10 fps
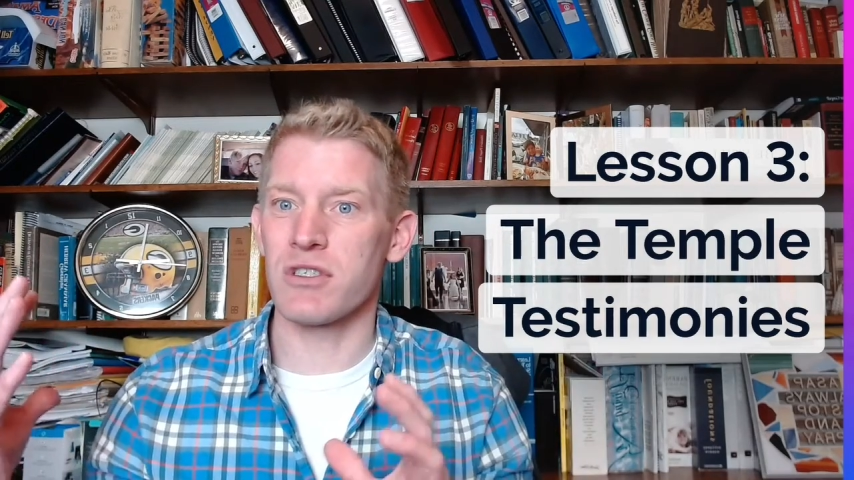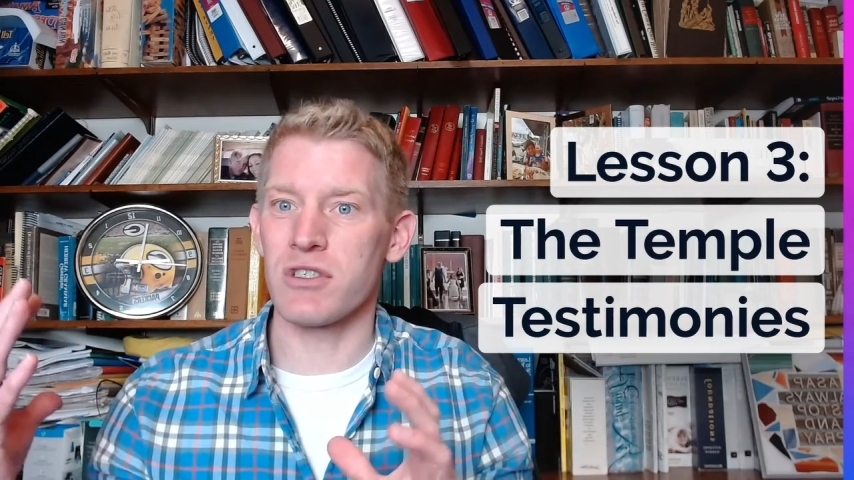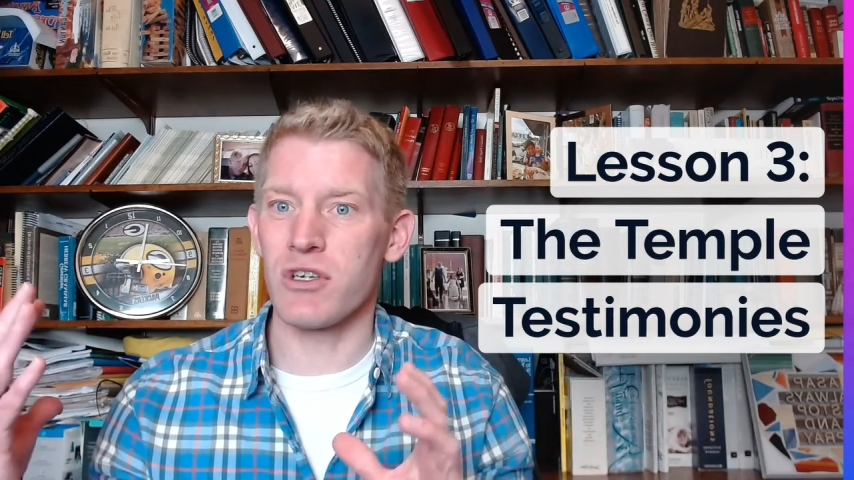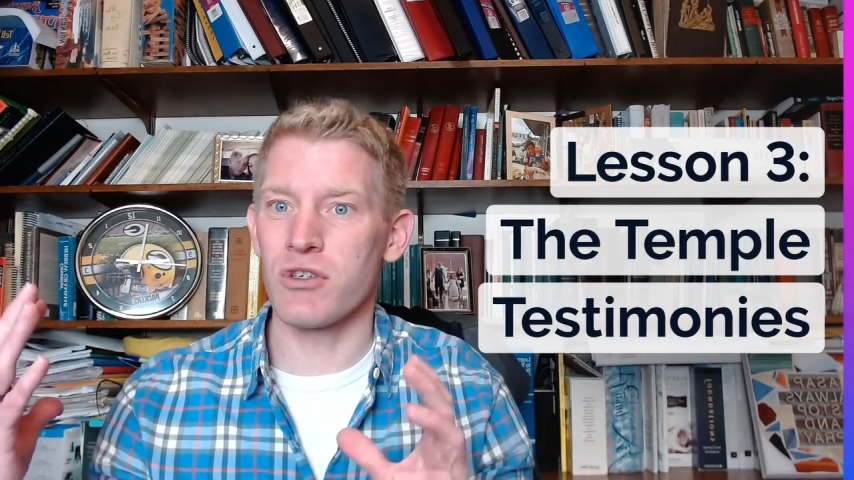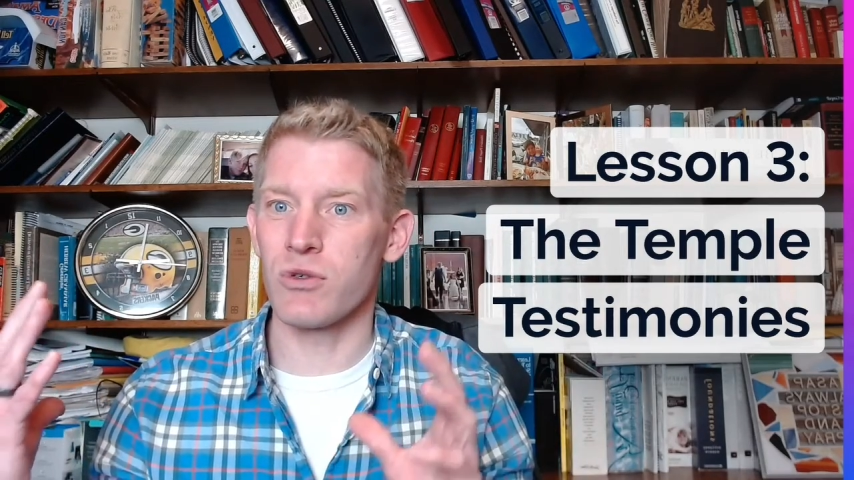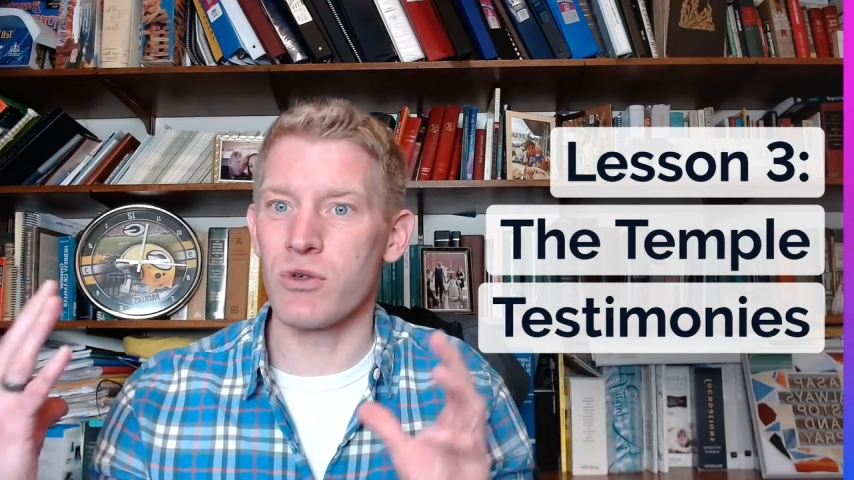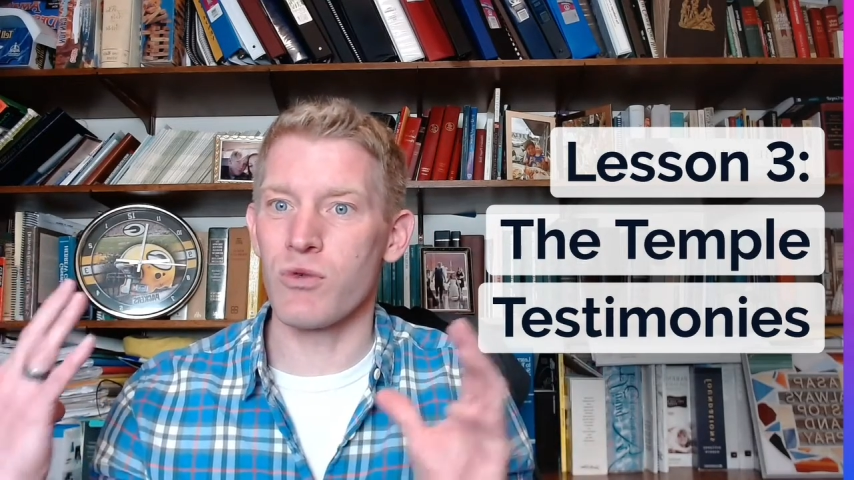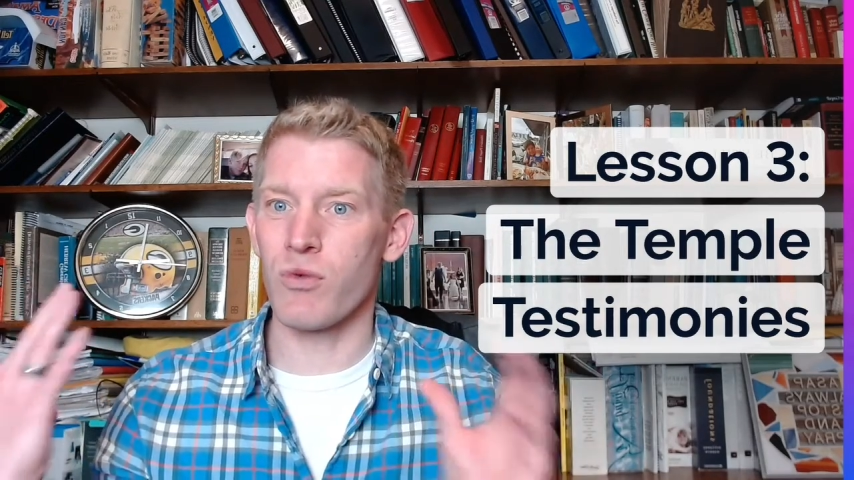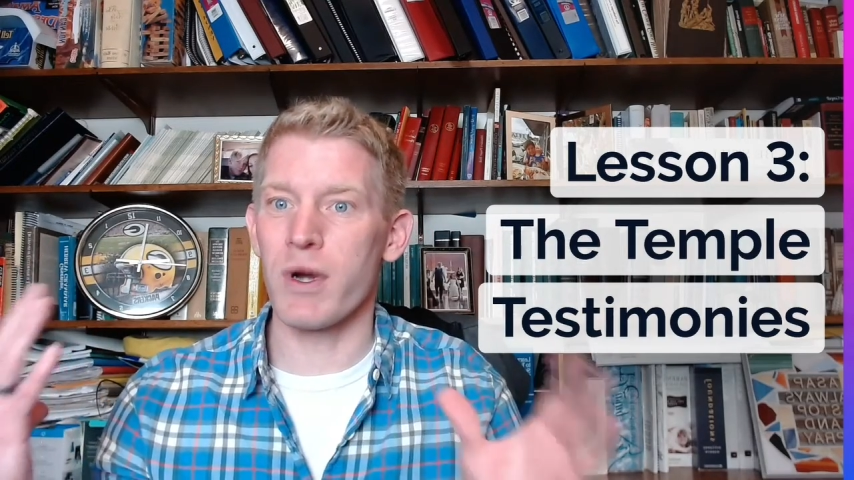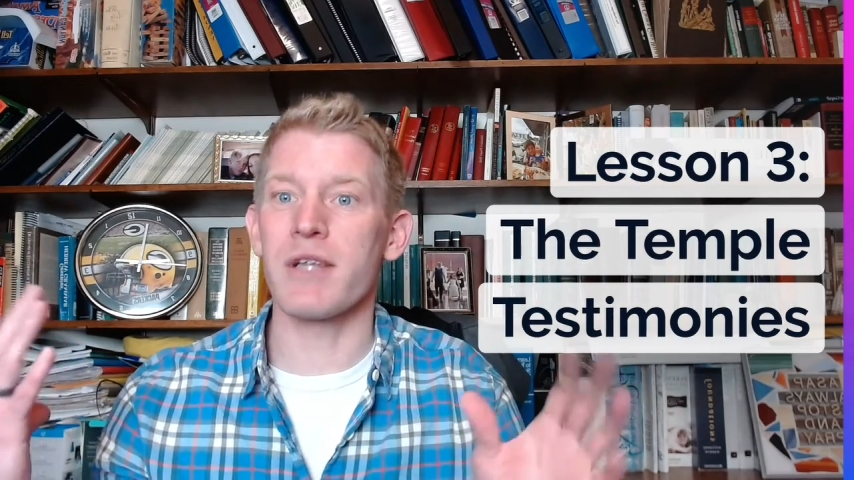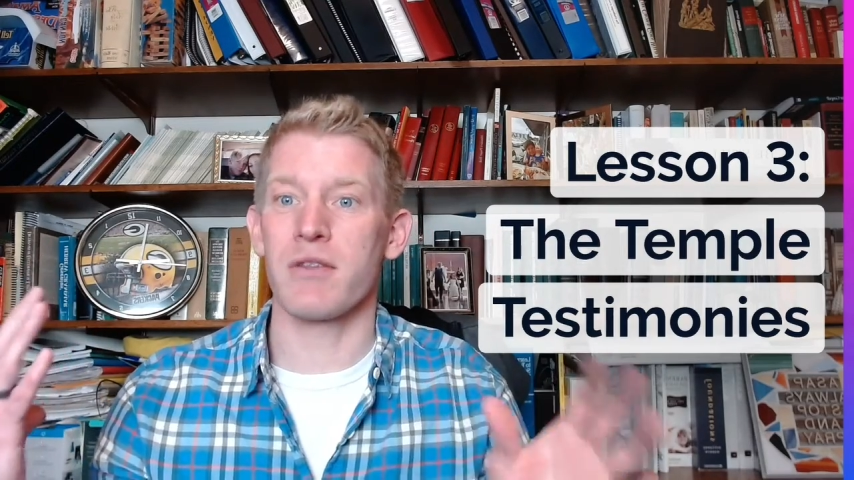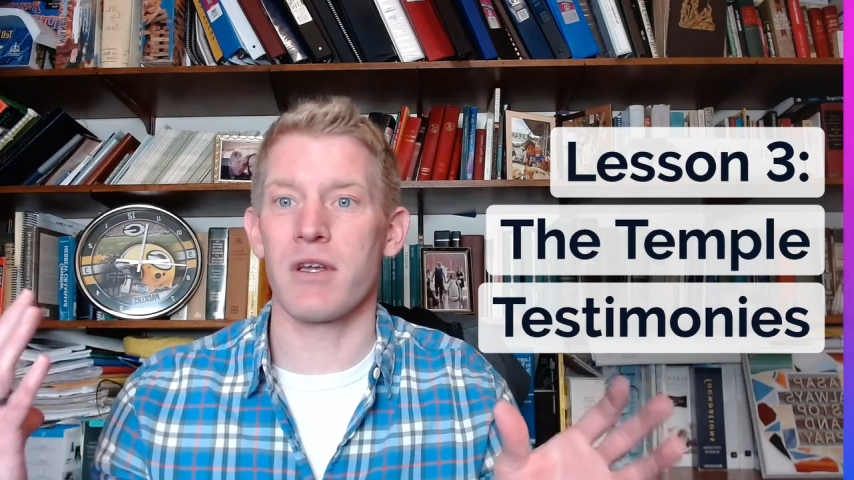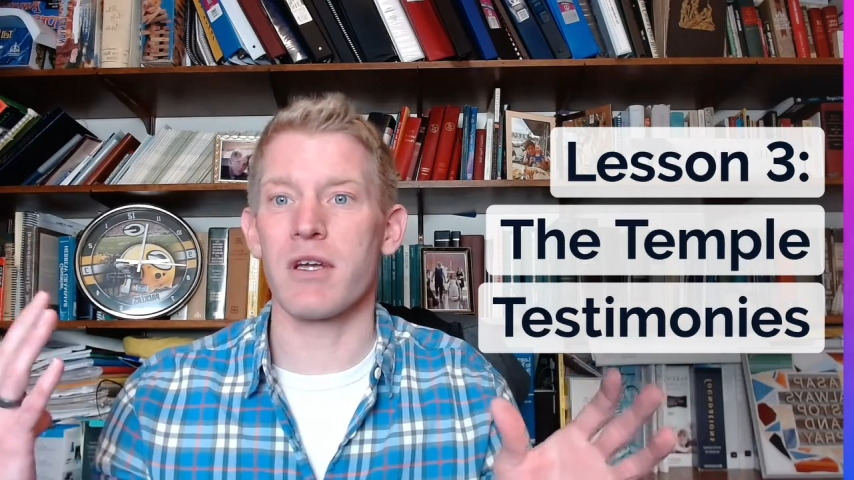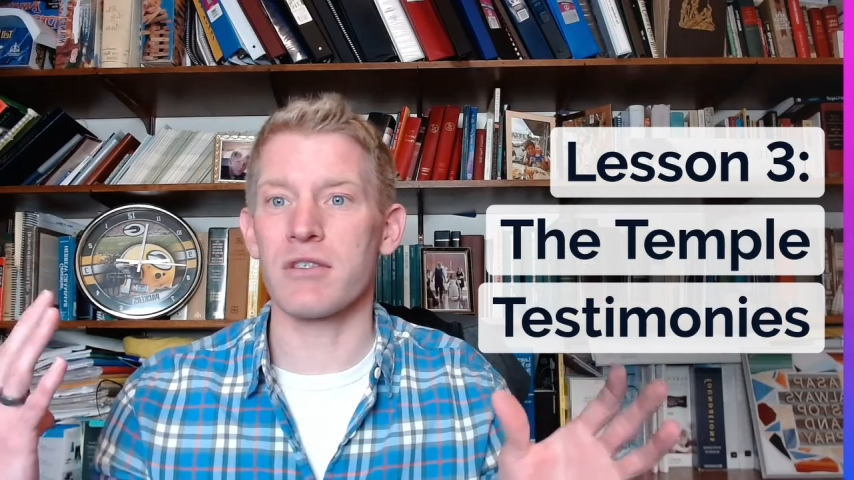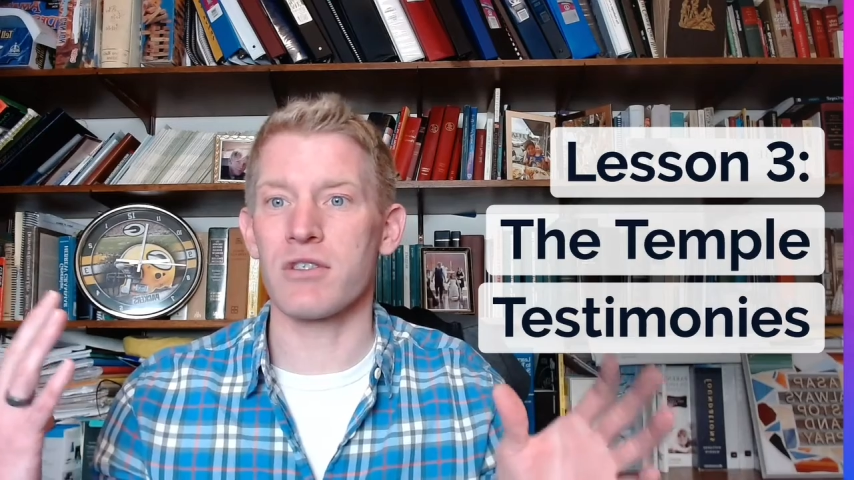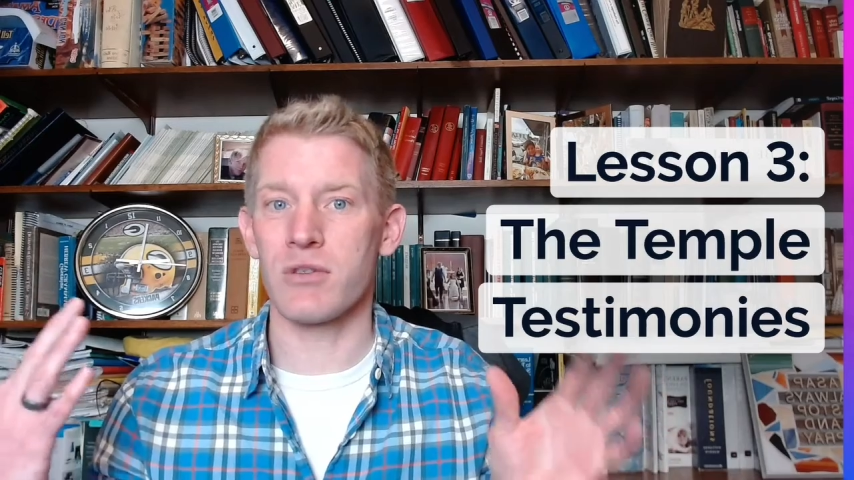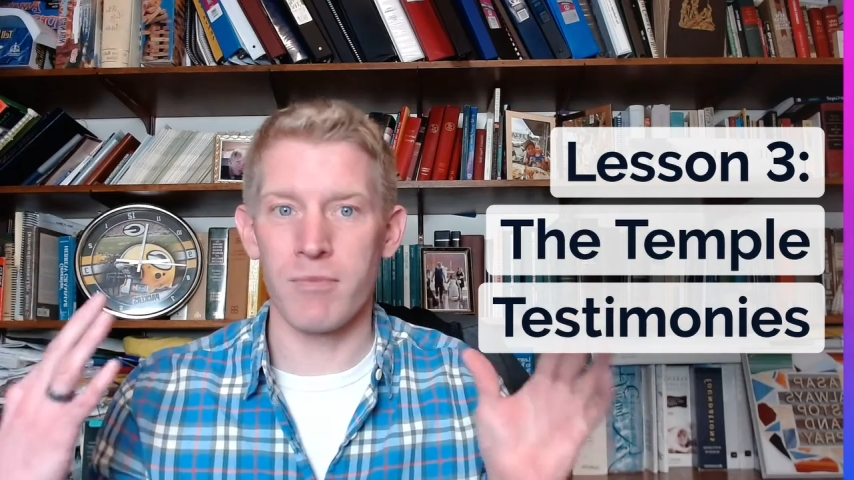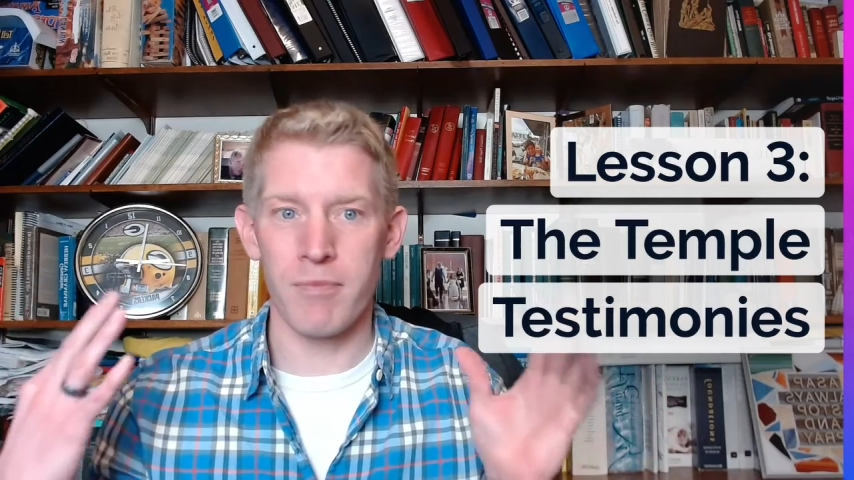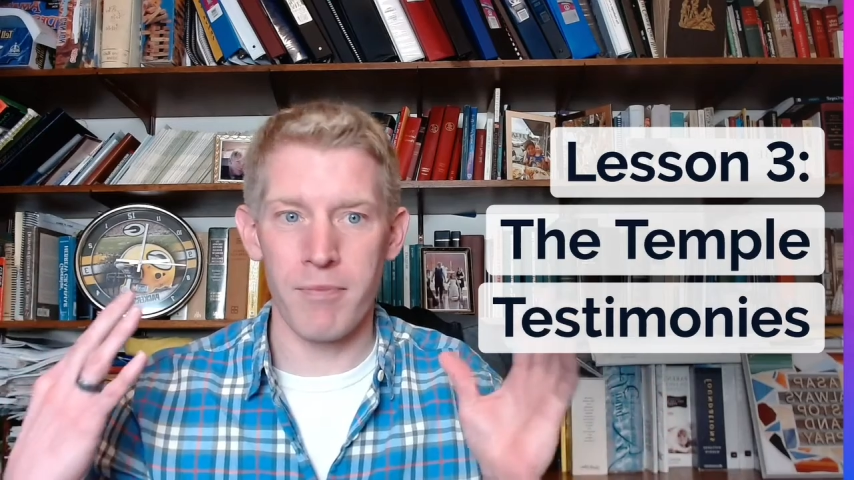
is going to do great things.